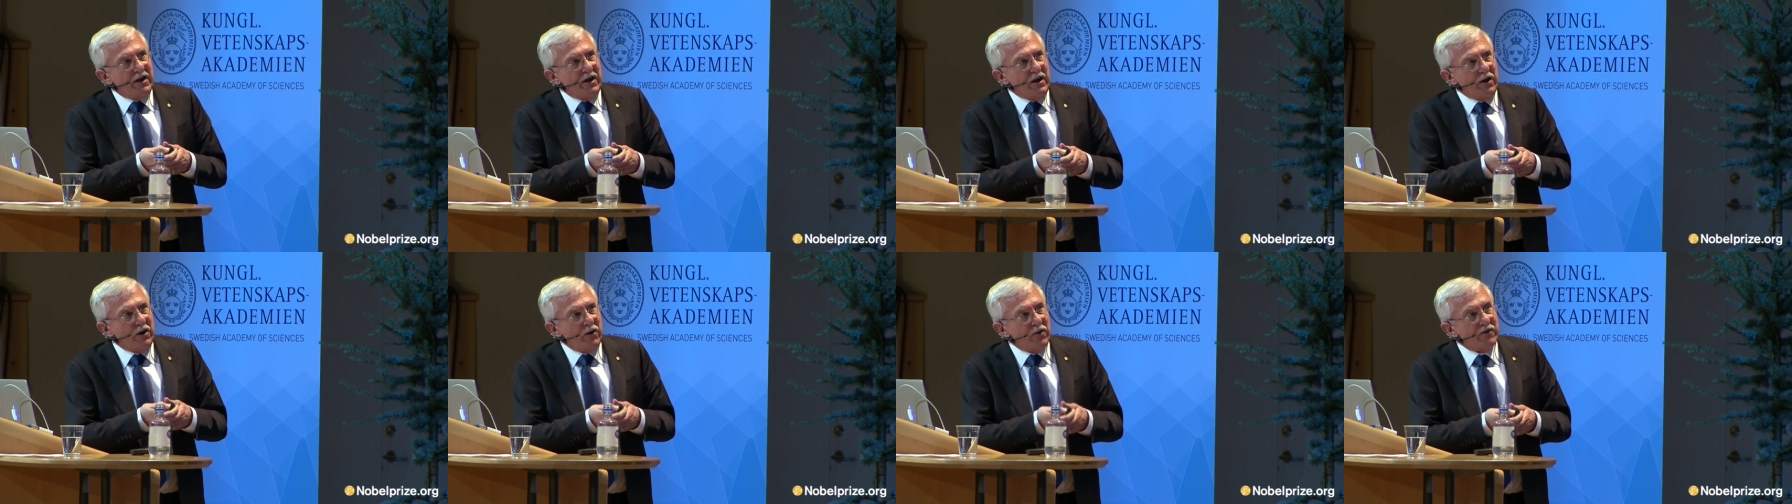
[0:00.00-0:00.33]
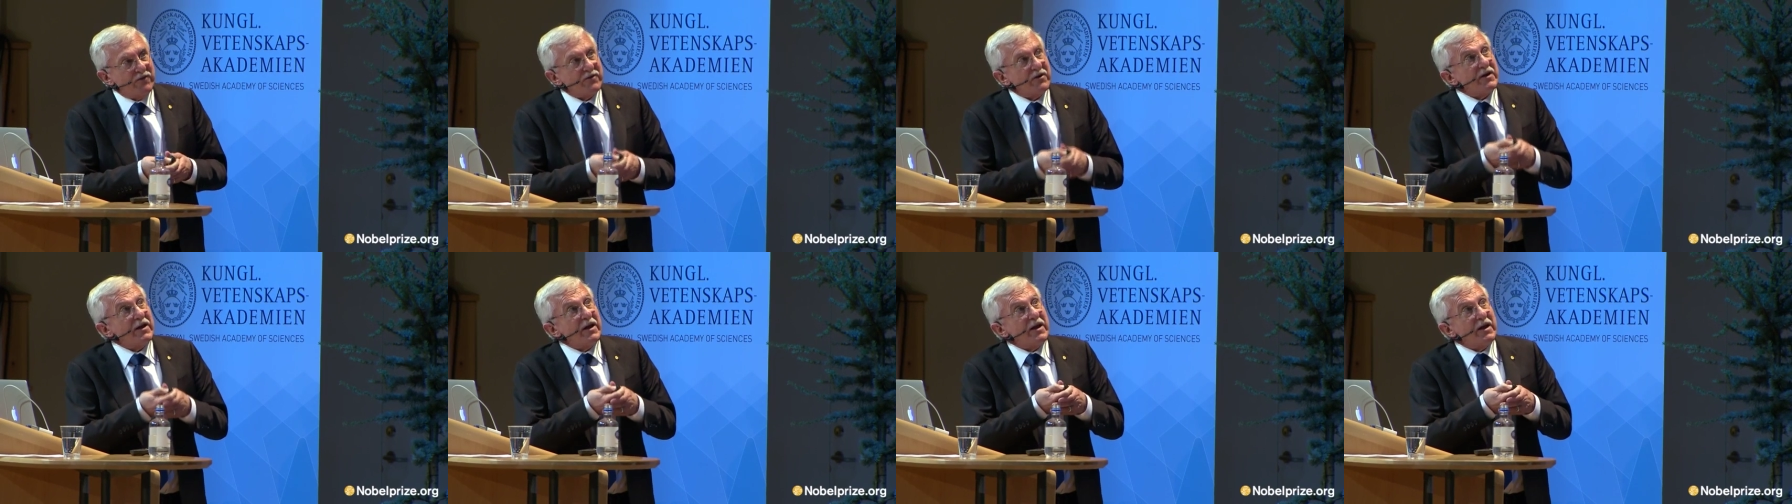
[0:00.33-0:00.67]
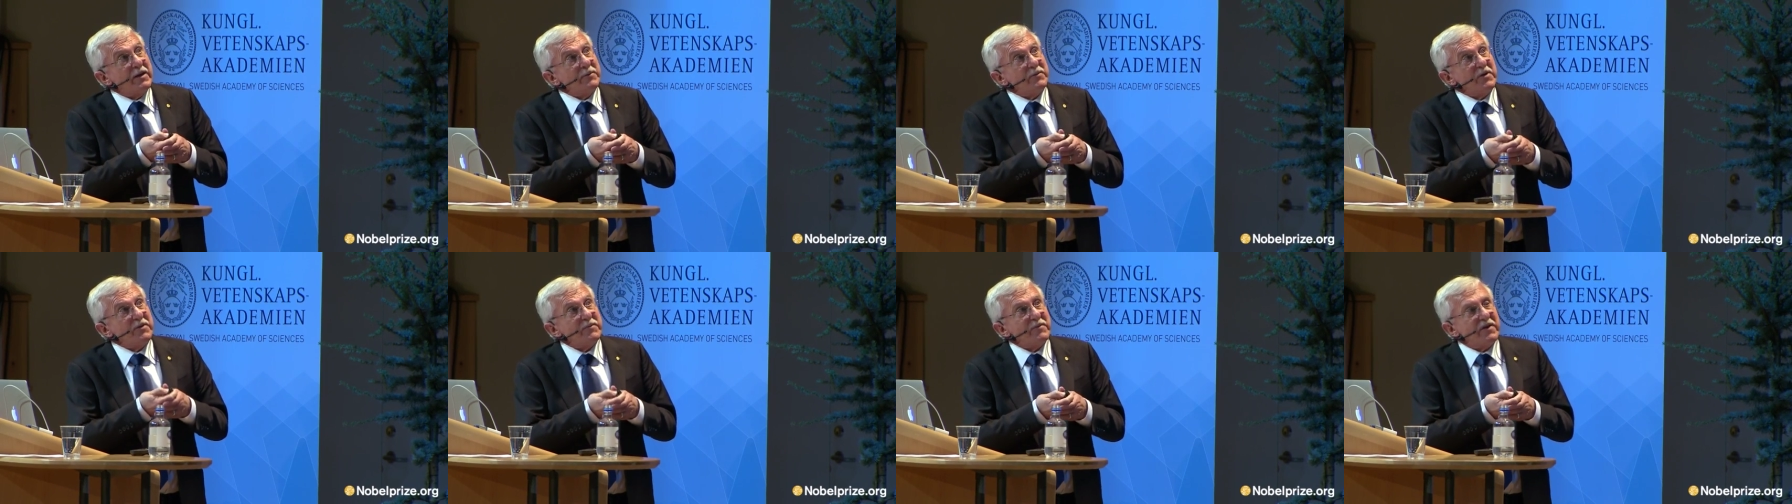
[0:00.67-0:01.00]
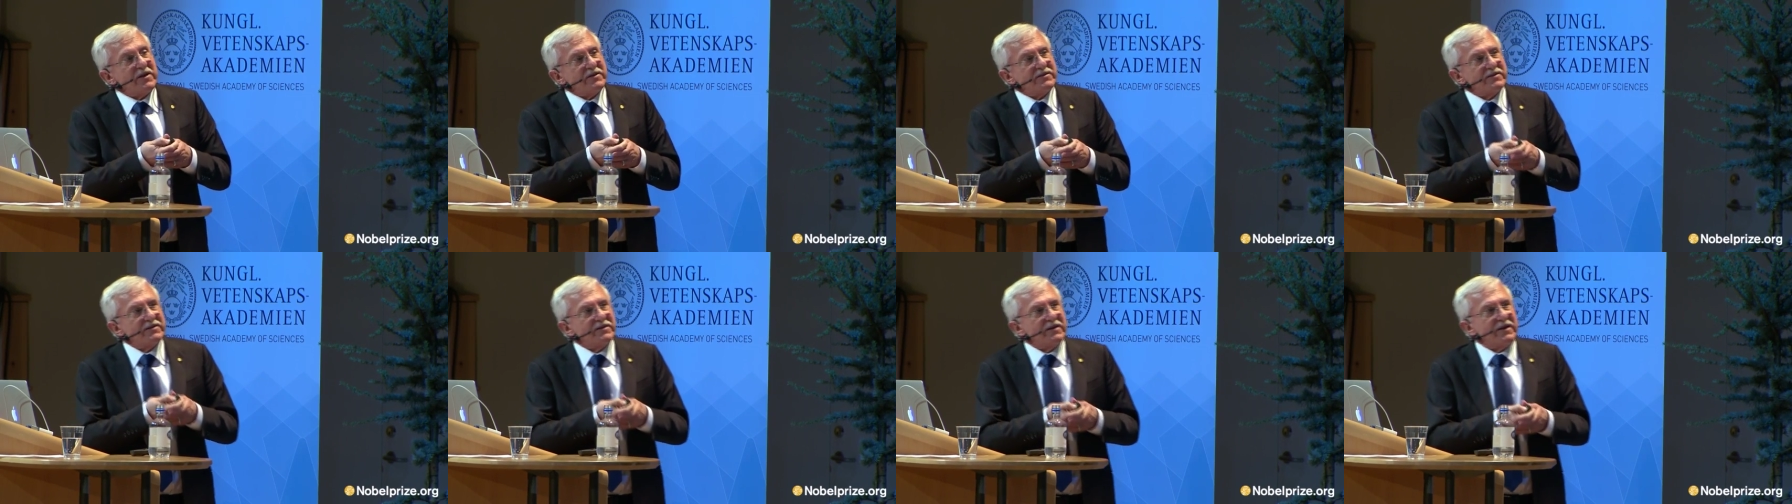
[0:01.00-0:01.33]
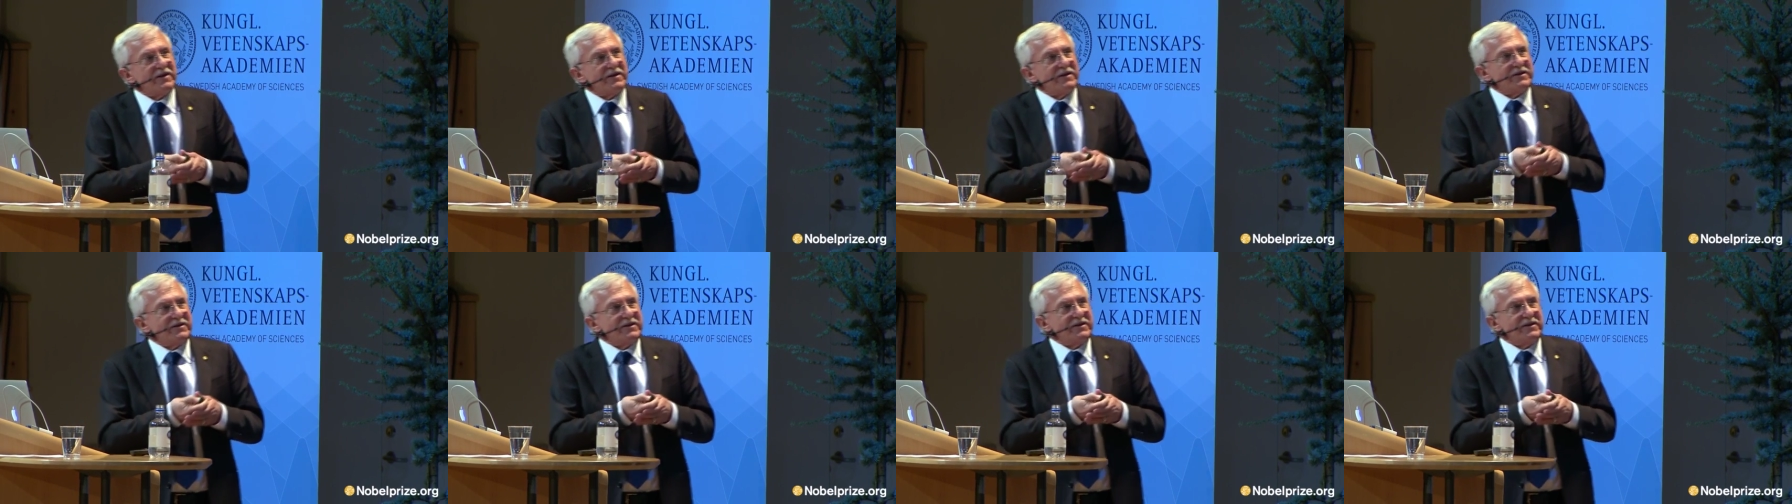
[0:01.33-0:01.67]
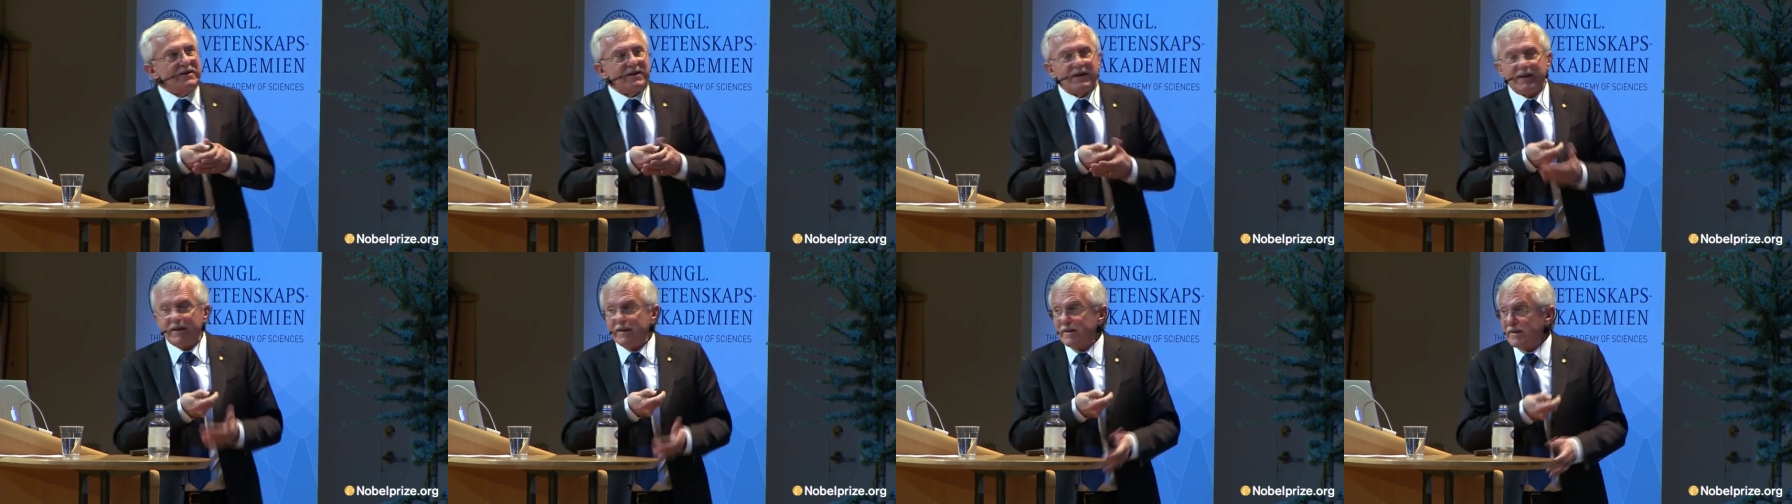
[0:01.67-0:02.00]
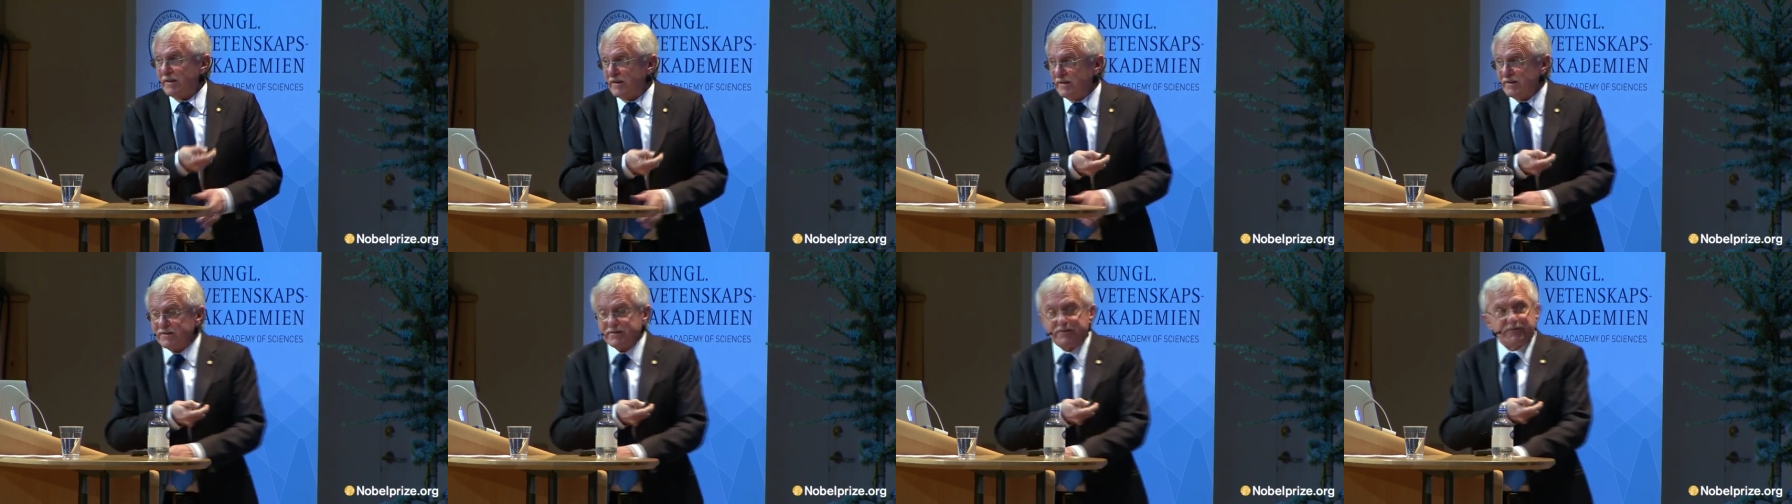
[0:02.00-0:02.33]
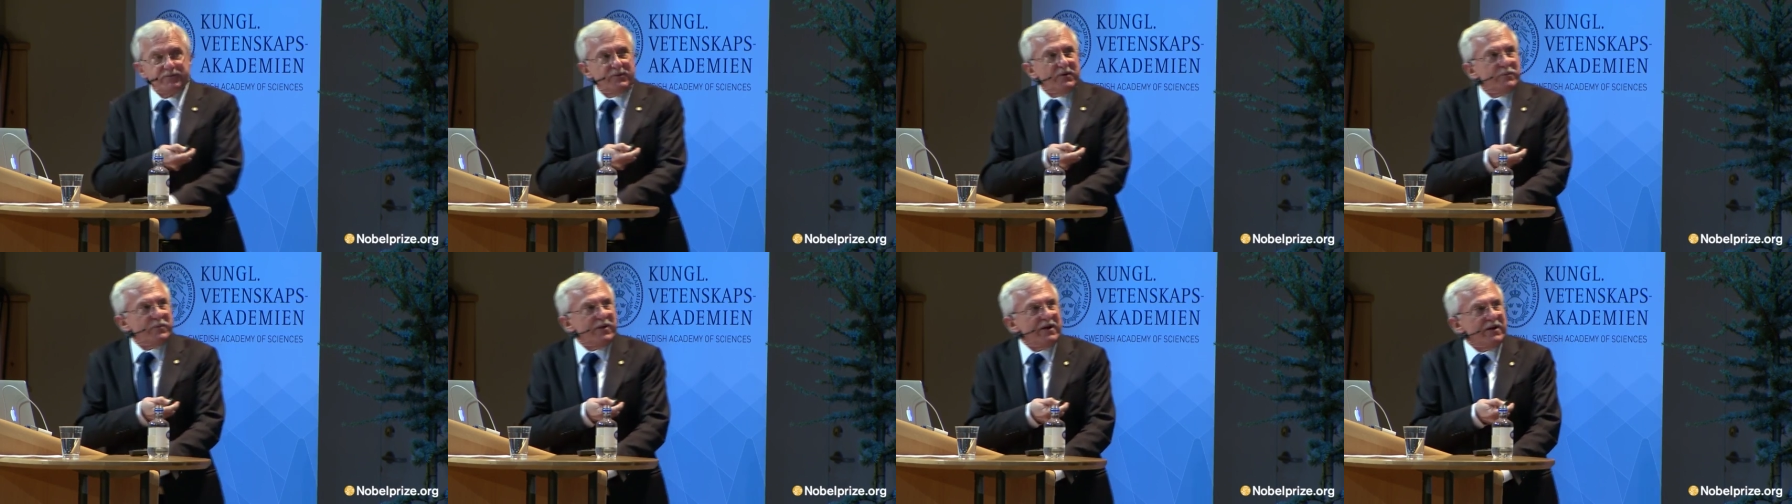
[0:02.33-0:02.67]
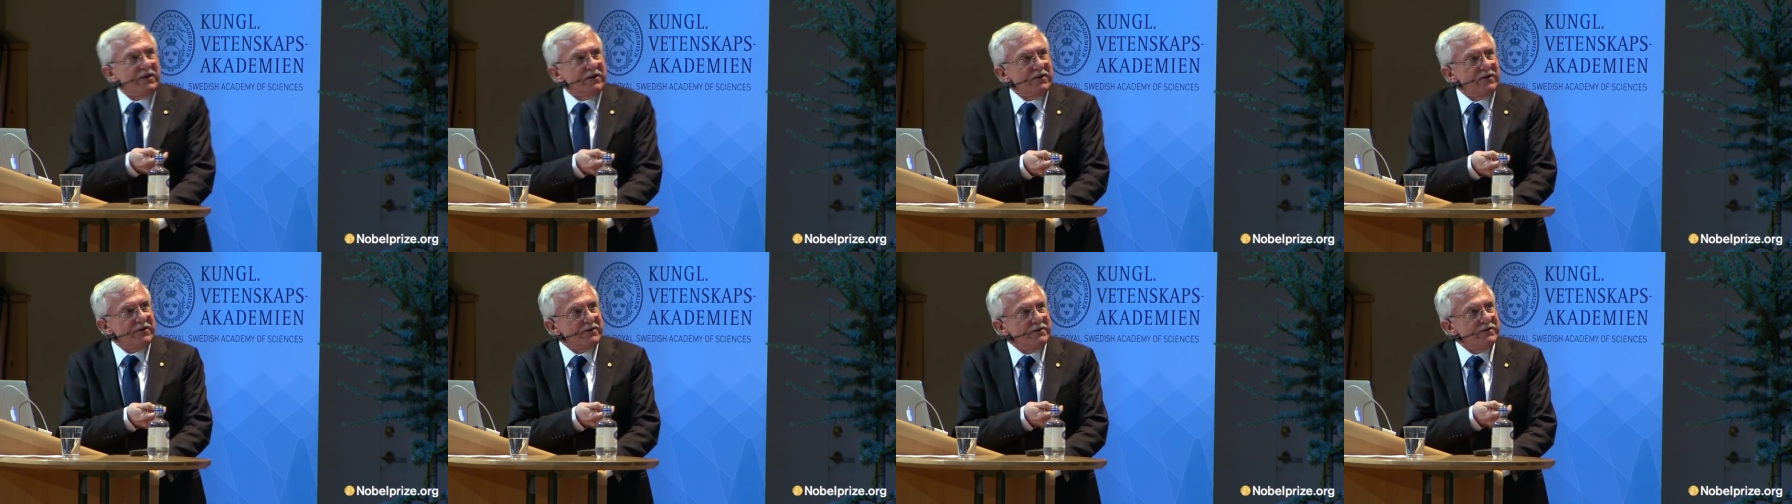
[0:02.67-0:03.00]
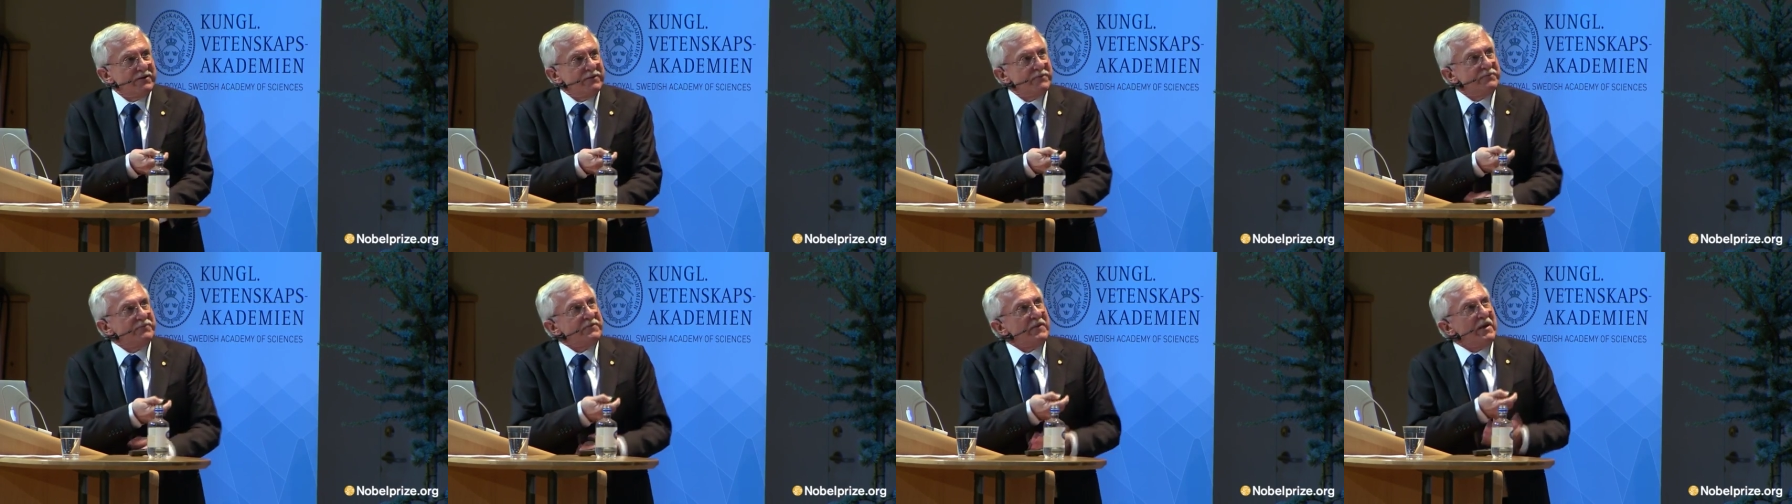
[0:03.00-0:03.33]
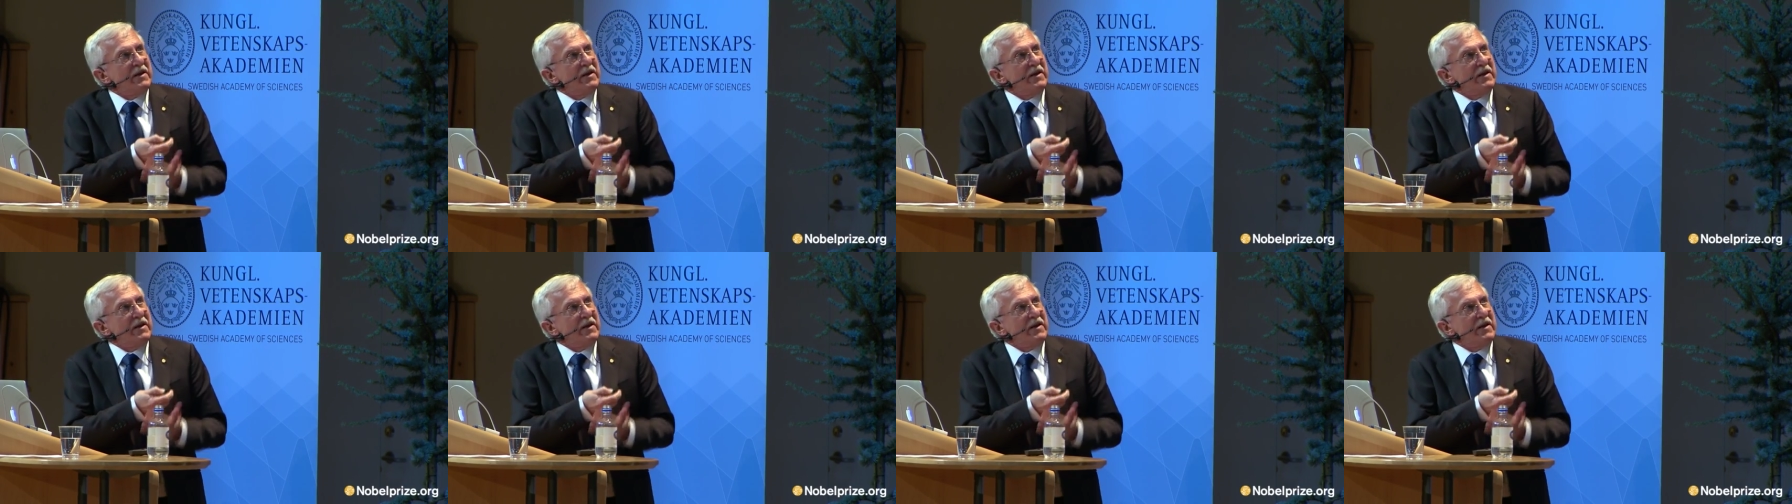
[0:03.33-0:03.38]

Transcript: However, hemimethylated DNA is repaired,